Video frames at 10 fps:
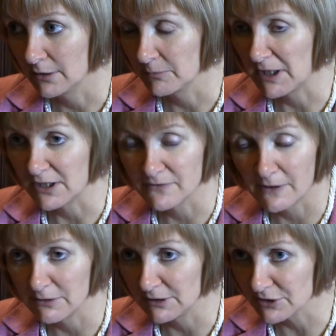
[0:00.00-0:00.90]
gets
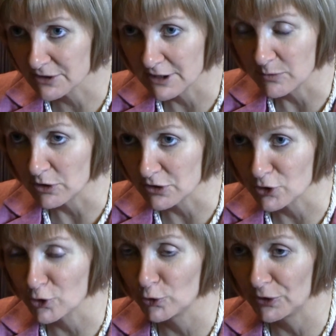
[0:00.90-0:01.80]
very little sleep because
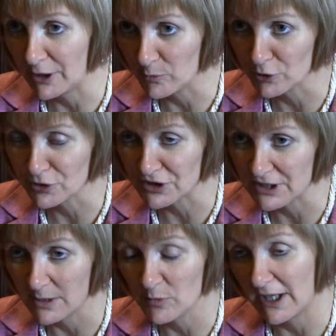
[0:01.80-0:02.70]
they're called out most of the
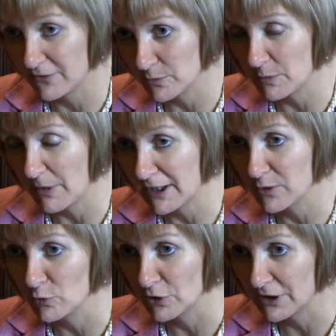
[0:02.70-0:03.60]
time but have to be back
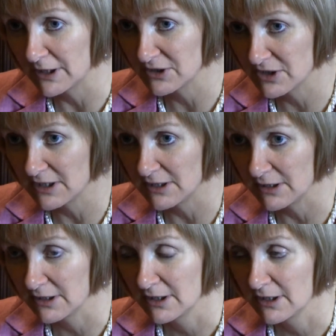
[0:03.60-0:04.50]
in work the next day.
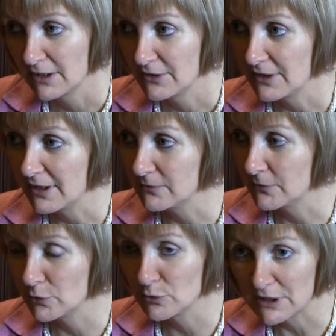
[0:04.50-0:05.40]
They have a
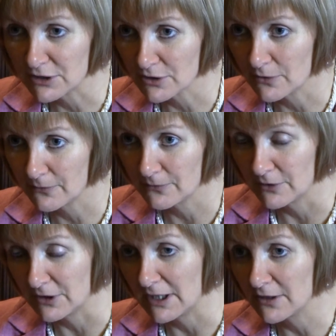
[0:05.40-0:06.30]
few days off
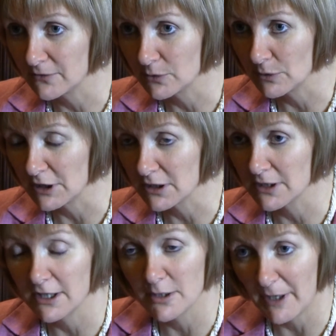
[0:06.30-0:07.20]
at the end of the week and
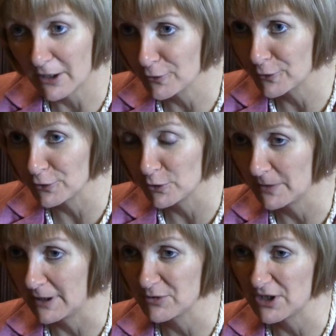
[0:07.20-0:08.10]
then they're back on call
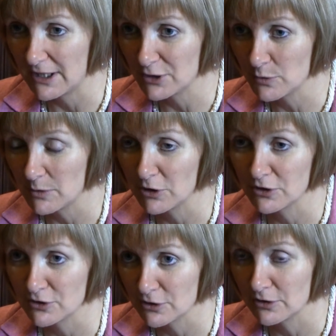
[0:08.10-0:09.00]
perhaps the next week
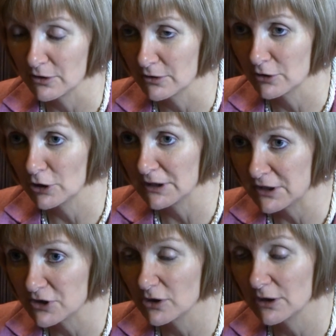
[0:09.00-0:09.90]
because a colleague
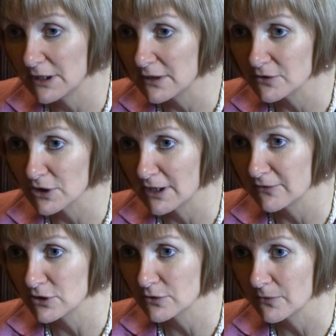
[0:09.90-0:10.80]
is on leave, so they're
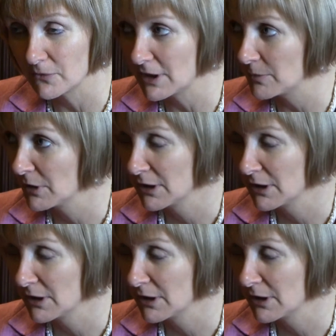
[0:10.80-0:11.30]
having to cover for them.